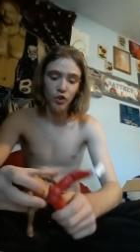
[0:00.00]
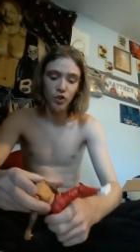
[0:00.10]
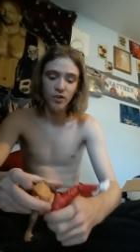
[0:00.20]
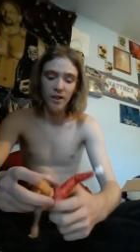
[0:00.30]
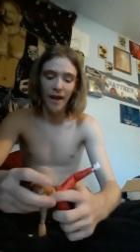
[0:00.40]

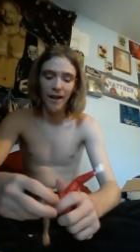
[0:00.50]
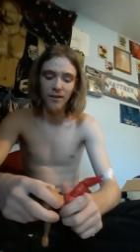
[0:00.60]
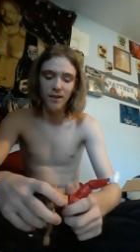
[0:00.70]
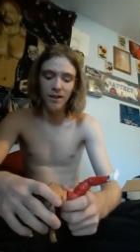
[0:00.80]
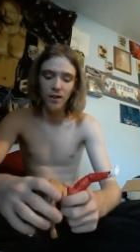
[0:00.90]
just
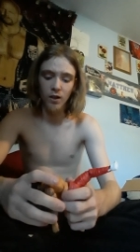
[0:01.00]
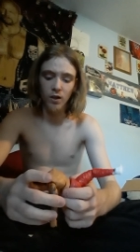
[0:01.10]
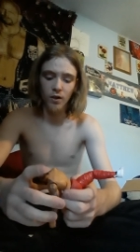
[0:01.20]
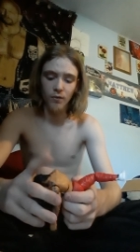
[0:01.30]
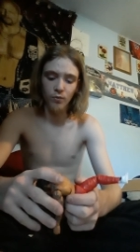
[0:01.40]
at the
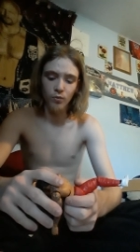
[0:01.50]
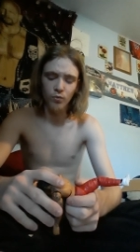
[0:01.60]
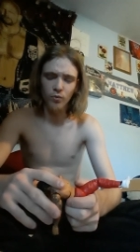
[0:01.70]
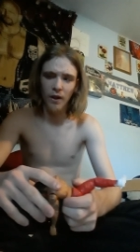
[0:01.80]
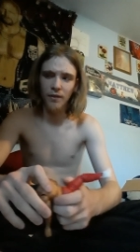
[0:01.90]
I
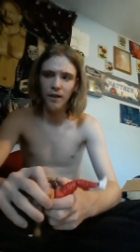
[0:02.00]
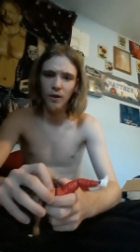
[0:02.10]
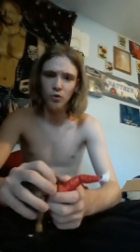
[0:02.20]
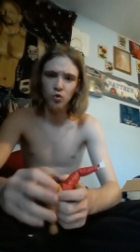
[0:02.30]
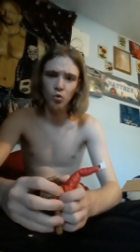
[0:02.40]
think
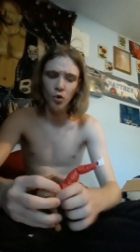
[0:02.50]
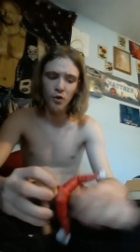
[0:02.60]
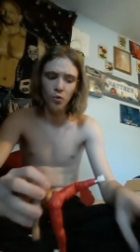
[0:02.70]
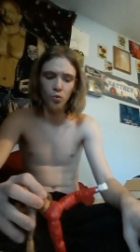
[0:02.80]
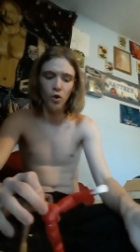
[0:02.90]
it was
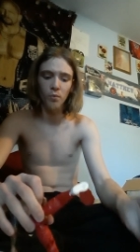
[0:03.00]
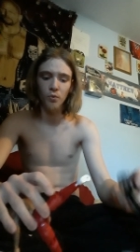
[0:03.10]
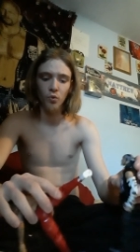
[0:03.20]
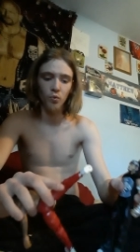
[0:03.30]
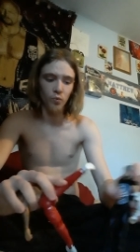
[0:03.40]
Royal
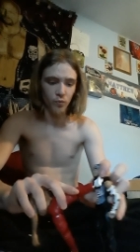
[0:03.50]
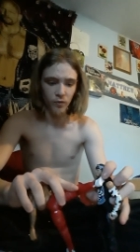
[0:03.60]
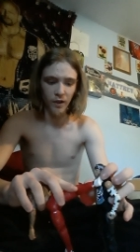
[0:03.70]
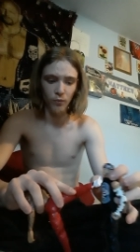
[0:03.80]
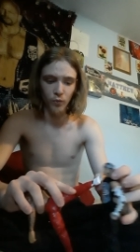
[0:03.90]
Rumble.
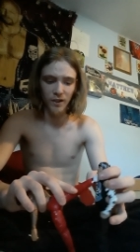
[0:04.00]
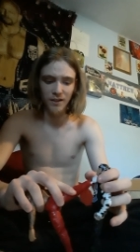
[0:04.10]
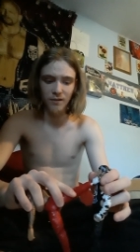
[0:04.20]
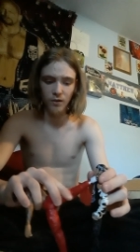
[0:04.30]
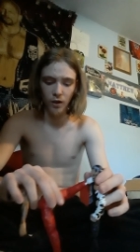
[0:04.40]

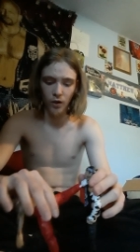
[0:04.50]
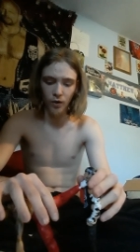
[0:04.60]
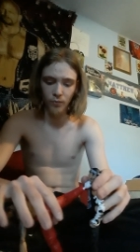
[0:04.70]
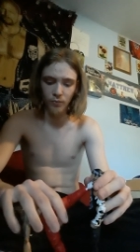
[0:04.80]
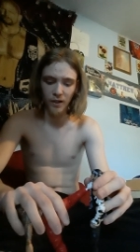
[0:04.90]

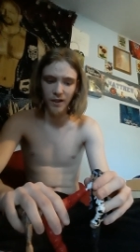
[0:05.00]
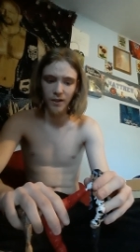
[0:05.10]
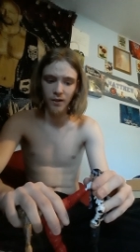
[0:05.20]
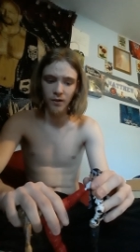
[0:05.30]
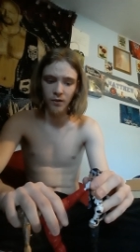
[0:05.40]

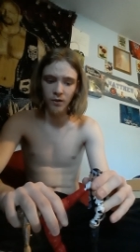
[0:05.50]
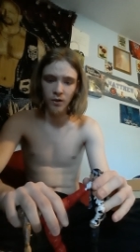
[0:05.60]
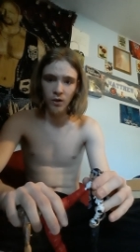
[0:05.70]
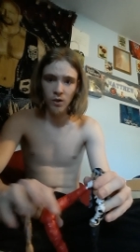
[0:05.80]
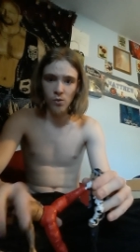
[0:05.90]
They
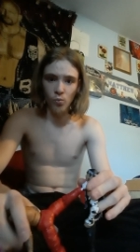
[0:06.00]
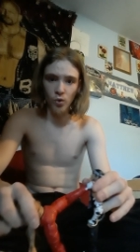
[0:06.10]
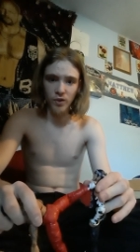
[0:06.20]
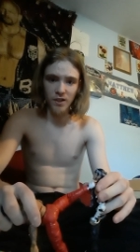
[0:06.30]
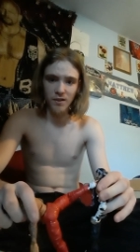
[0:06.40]

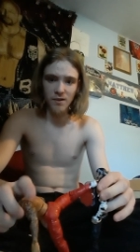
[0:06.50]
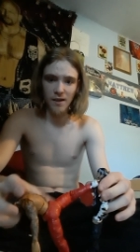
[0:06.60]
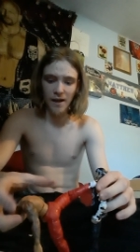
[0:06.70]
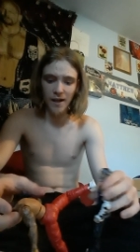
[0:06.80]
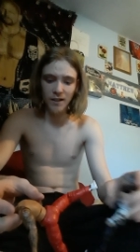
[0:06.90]
won the
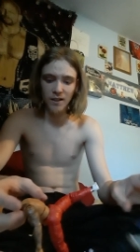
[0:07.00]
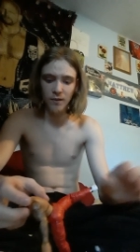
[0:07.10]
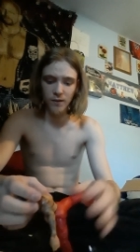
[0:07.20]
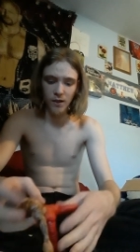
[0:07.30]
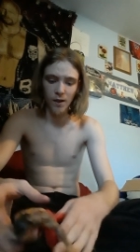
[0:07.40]
tag
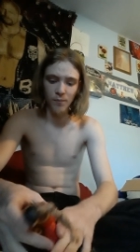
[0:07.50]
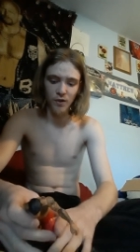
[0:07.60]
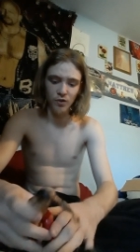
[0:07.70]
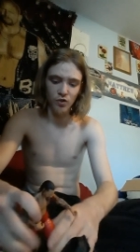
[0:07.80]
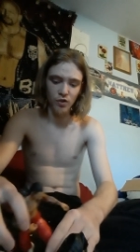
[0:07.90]
team
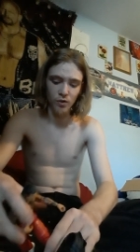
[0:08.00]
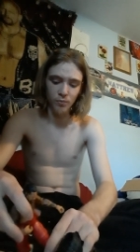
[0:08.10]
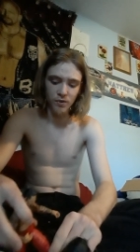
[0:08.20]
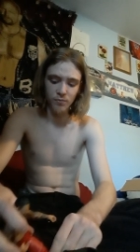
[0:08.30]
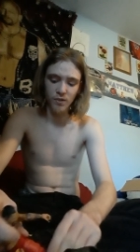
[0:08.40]

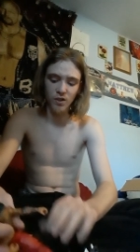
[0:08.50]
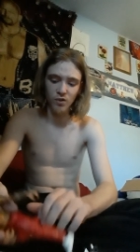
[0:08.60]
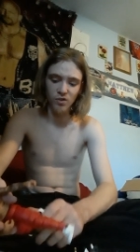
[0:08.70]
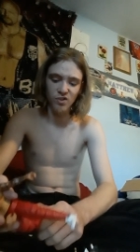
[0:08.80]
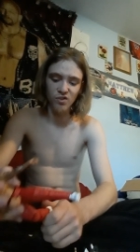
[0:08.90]
championships
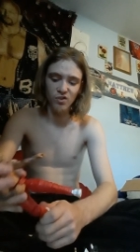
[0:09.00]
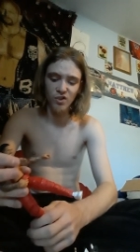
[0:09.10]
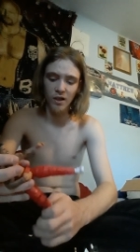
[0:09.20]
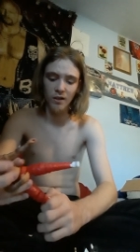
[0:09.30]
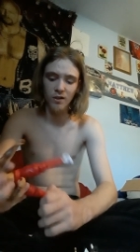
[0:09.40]
because
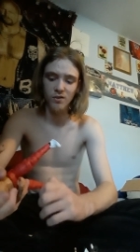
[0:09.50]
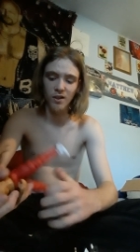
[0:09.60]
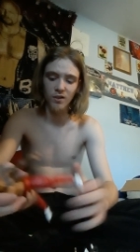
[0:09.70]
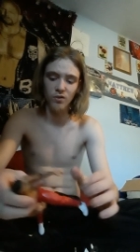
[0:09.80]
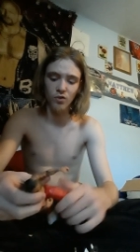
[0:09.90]
Shane
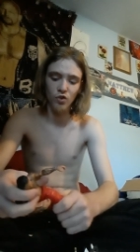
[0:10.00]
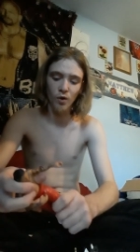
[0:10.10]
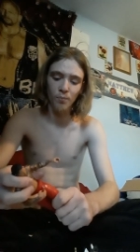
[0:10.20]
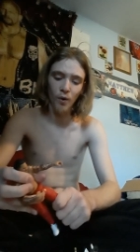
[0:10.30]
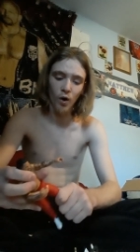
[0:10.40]
decided to
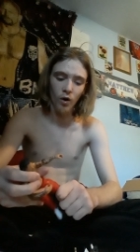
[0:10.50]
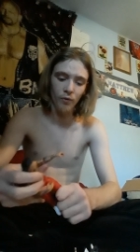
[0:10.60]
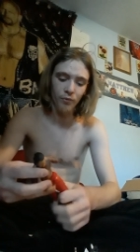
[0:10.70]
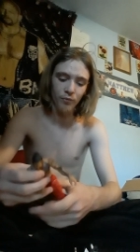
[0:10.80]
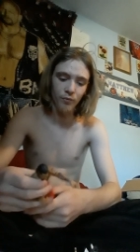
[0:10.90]
jump
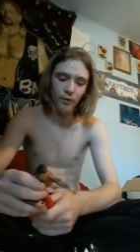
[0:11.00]
off